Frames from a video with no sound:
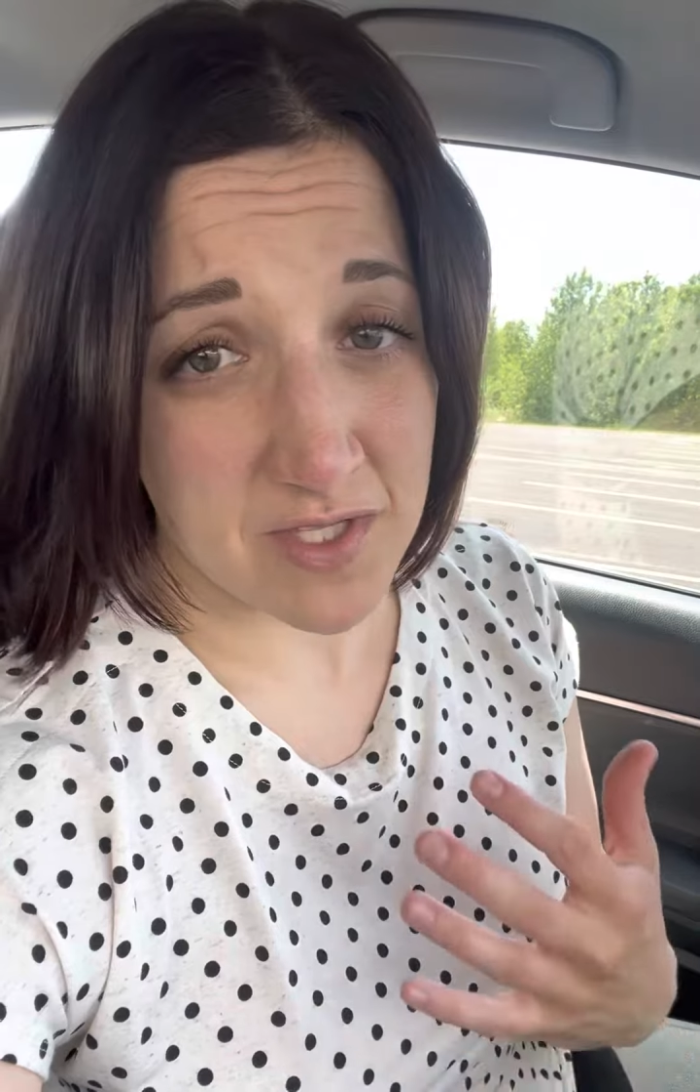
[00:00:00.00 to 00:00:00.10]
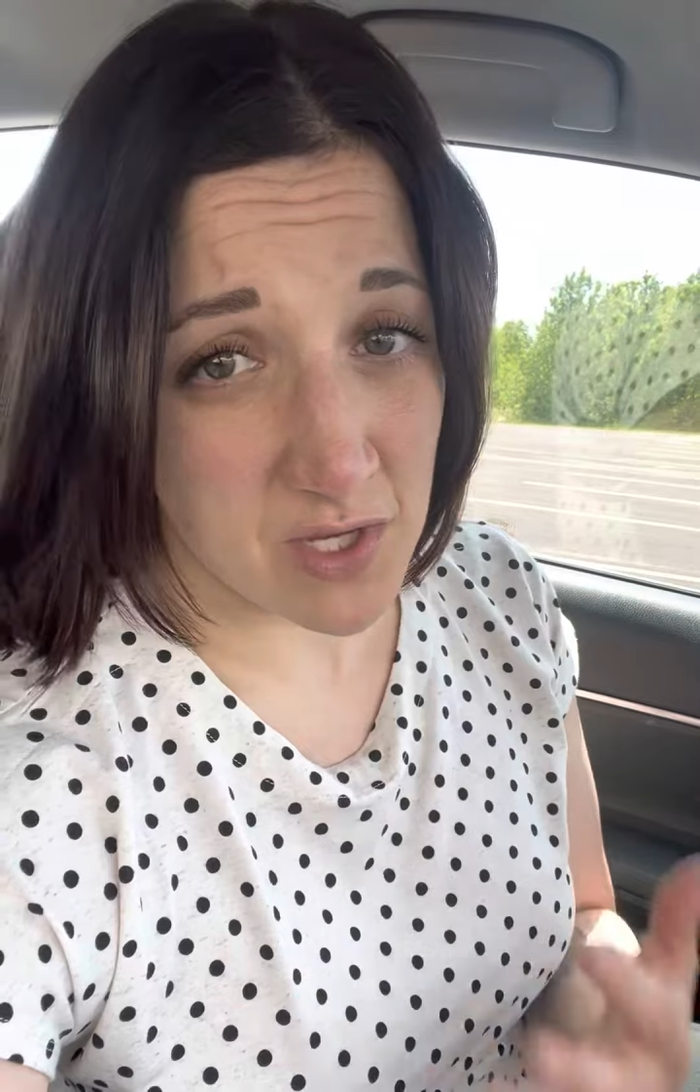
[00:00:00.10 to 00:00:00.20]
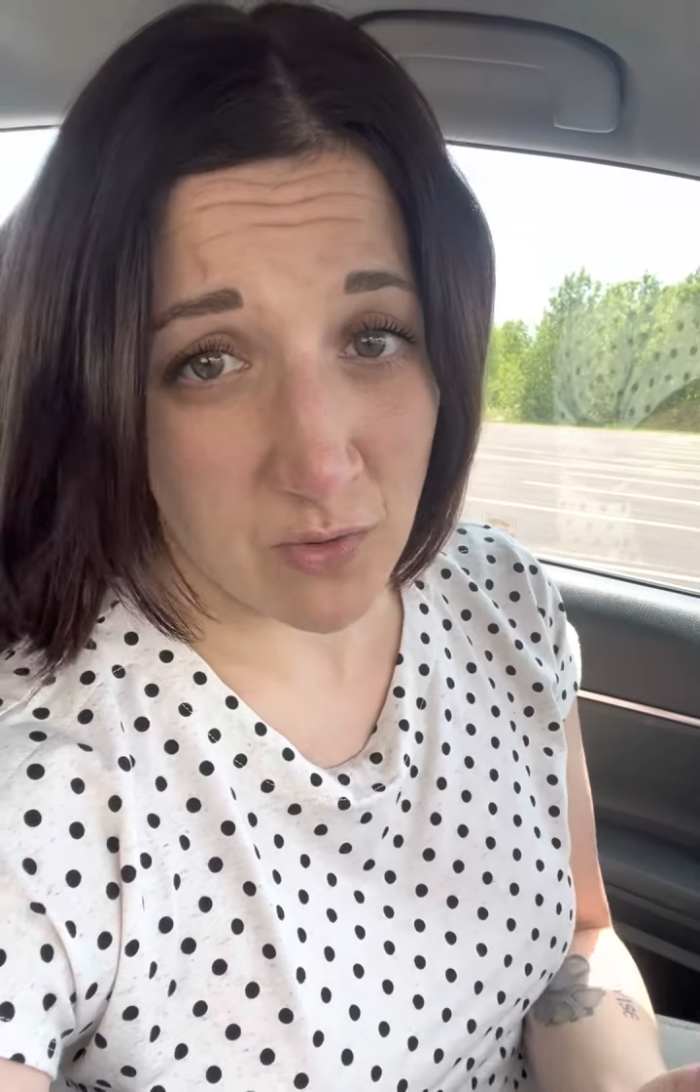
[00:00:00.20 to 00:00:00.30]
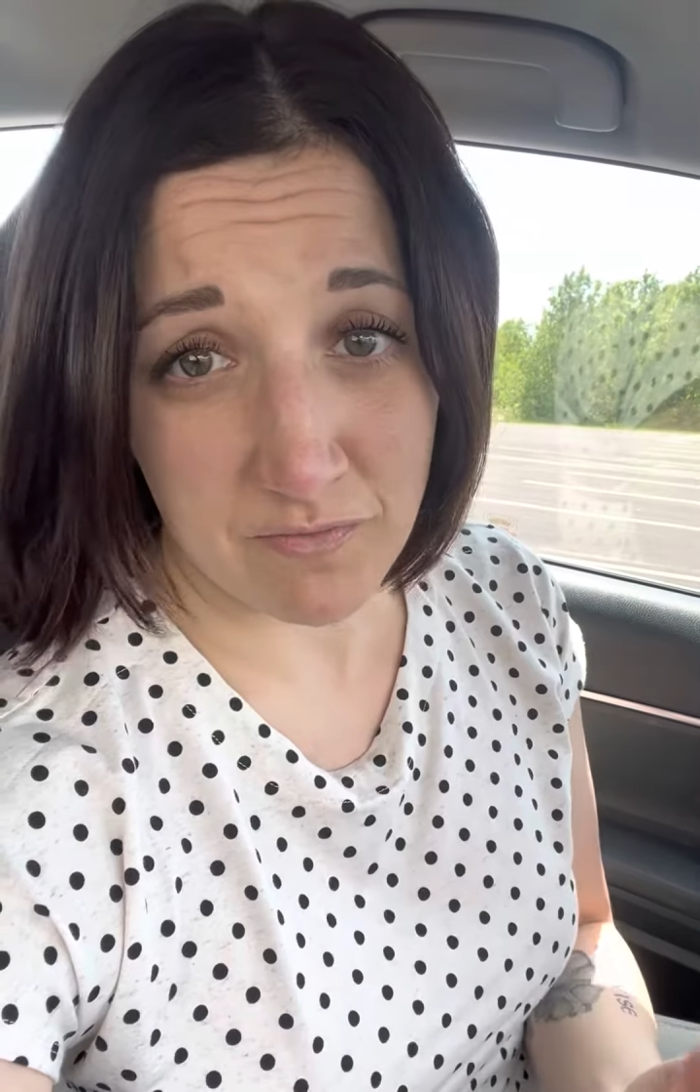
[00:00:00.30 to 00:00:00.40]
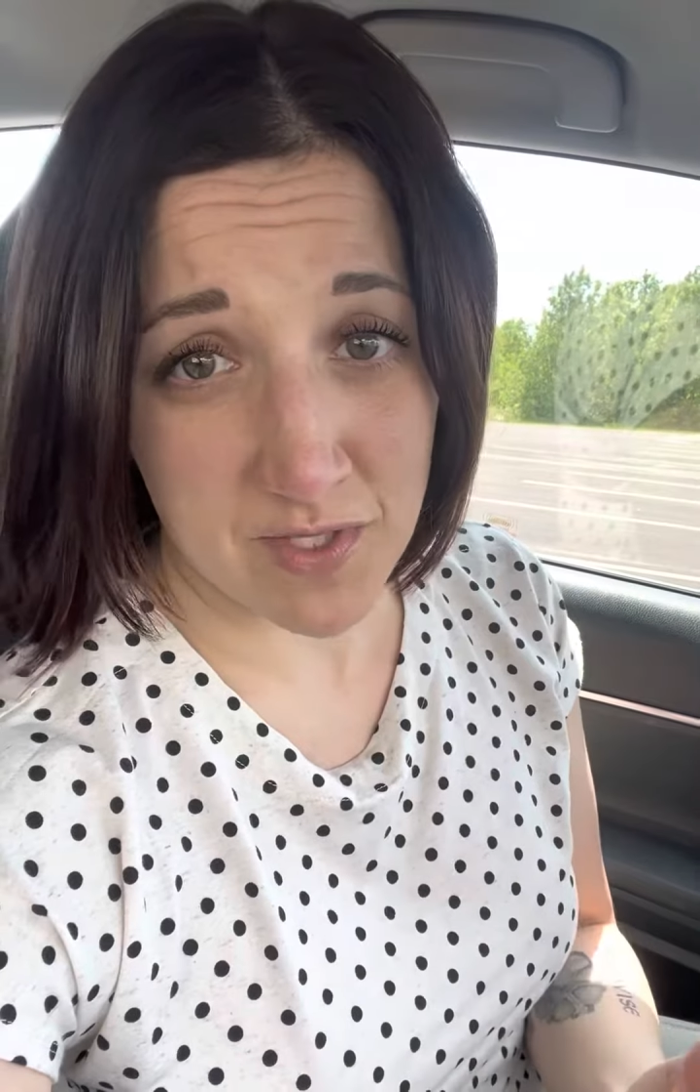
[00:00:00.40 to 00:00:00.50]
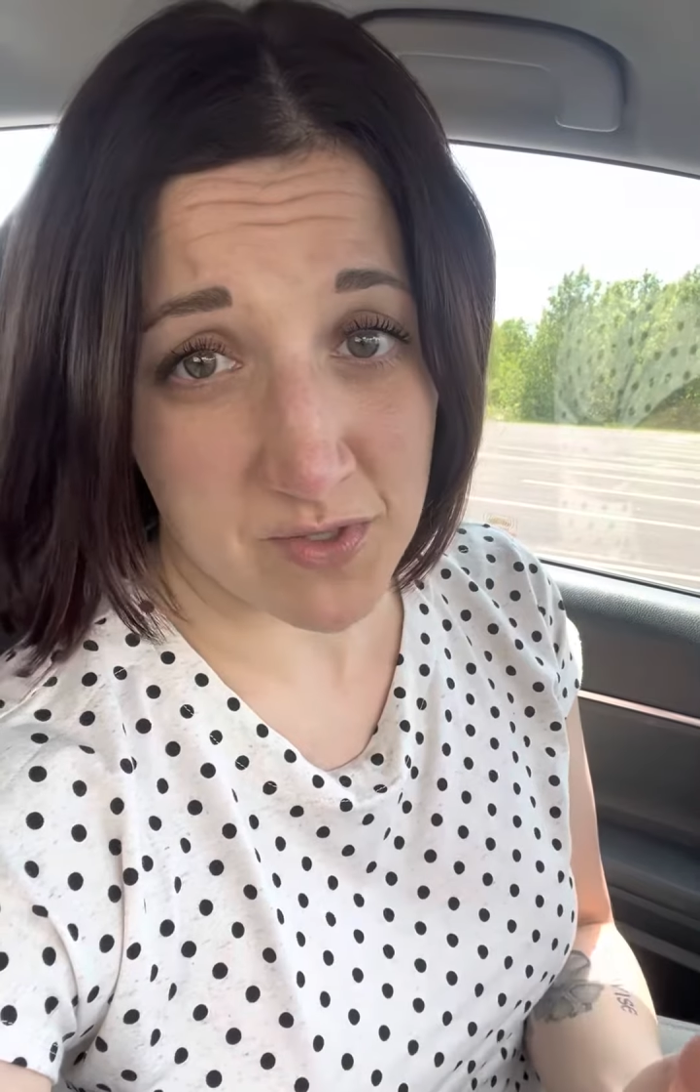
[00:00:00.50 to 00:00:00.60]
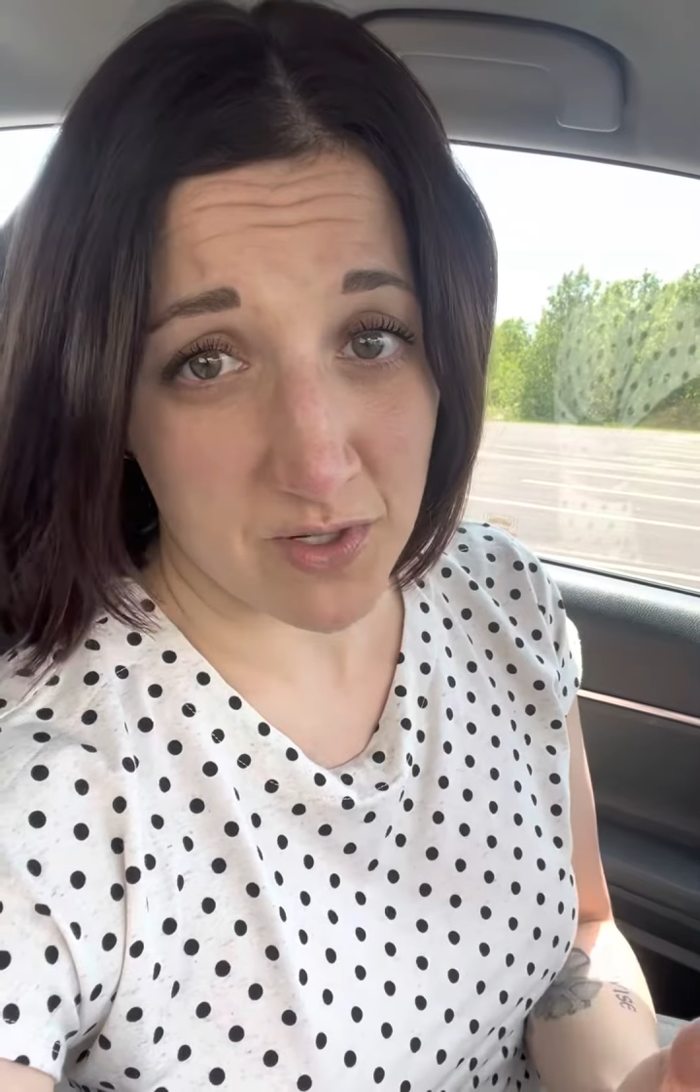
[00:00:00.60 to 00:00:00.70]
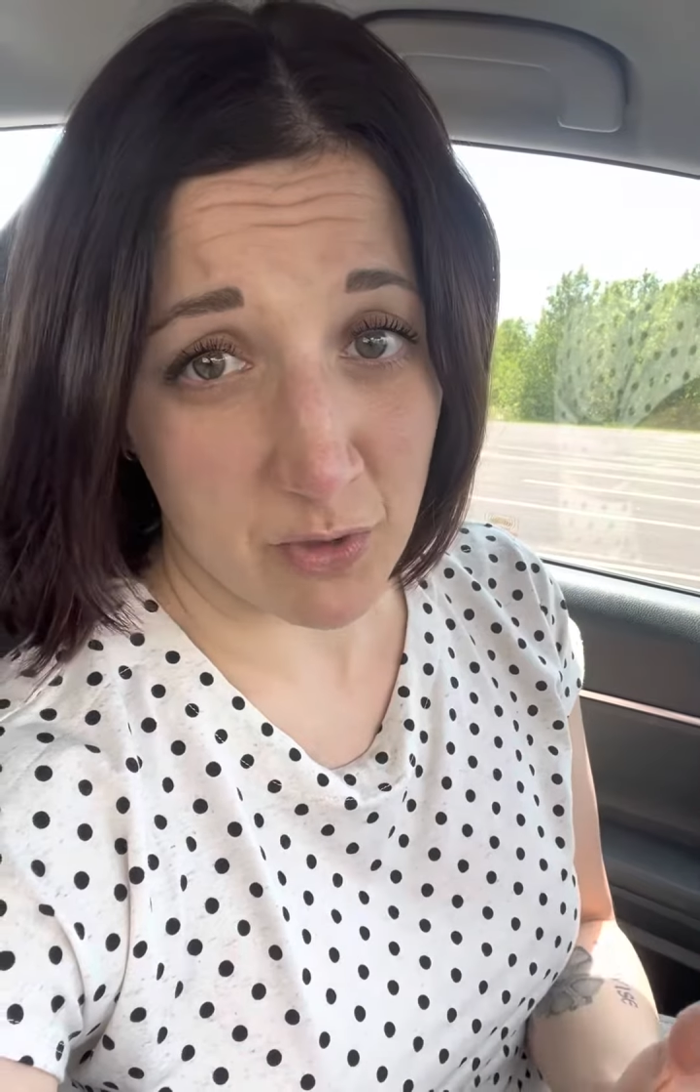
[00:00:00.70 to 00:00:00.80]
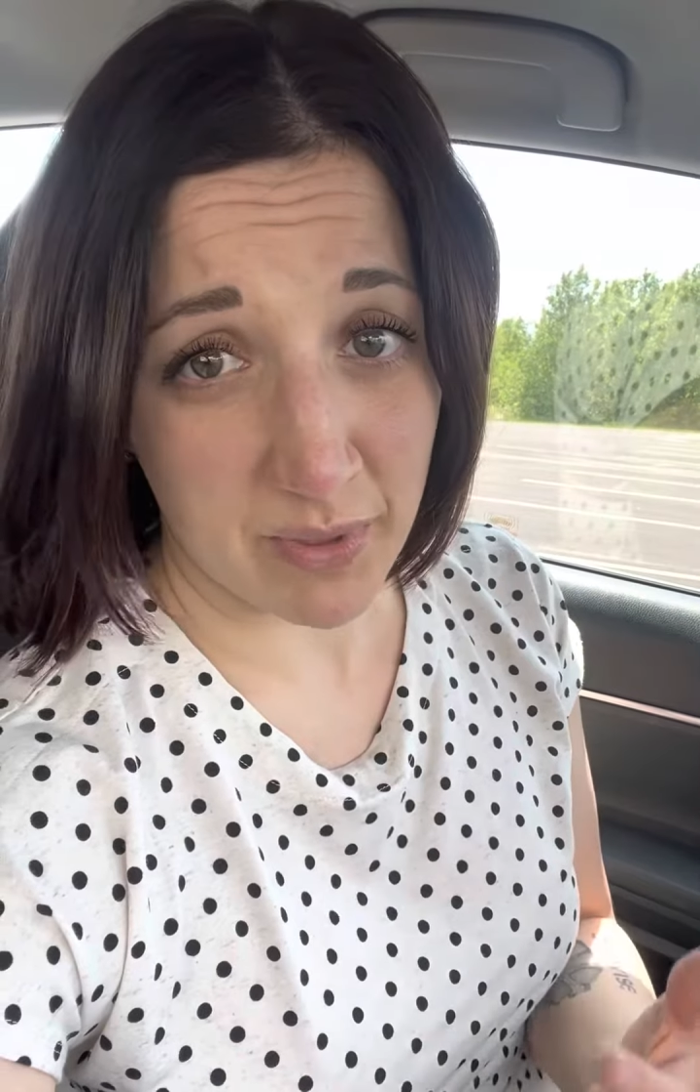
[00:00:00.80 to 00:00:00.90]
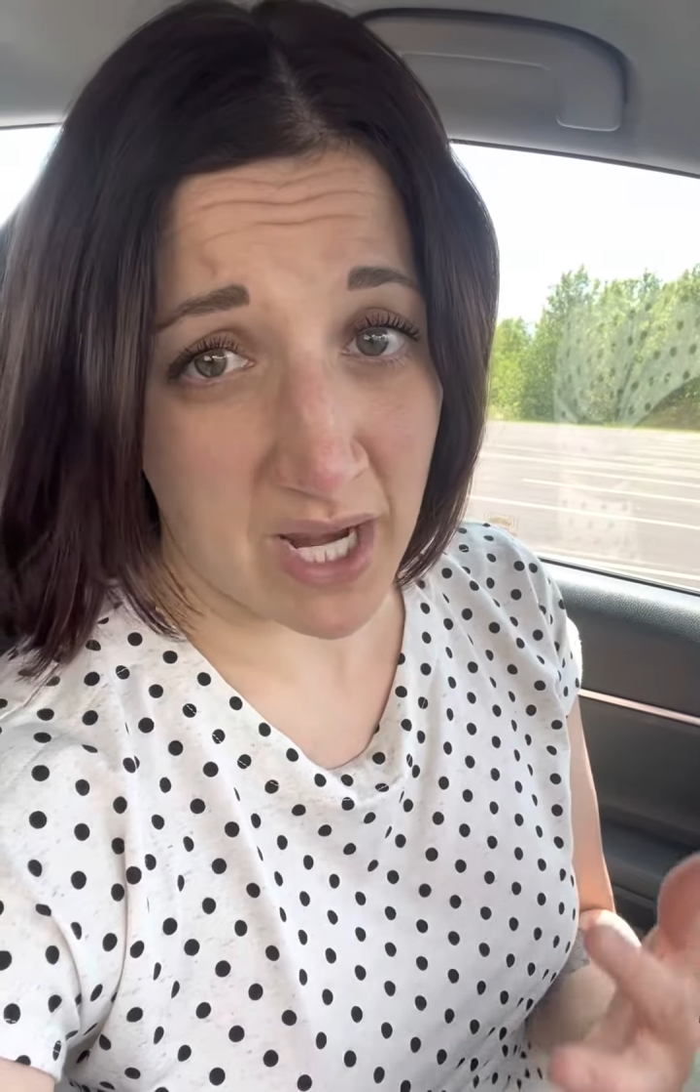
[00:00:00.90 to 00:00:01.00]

tone of this group and